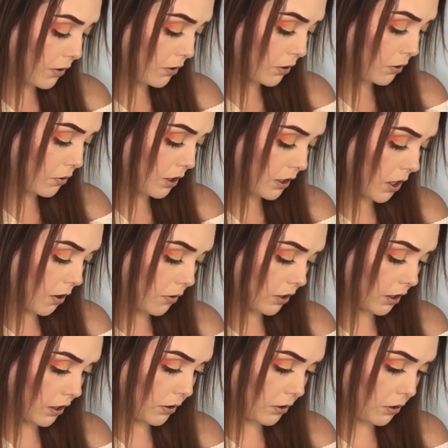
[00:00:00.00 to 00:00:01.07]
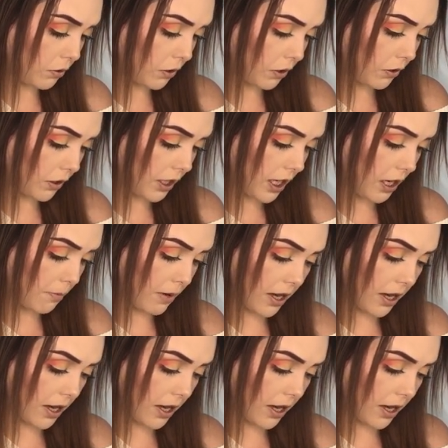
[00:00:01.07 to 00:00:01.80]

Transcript: do the toner, do the cream,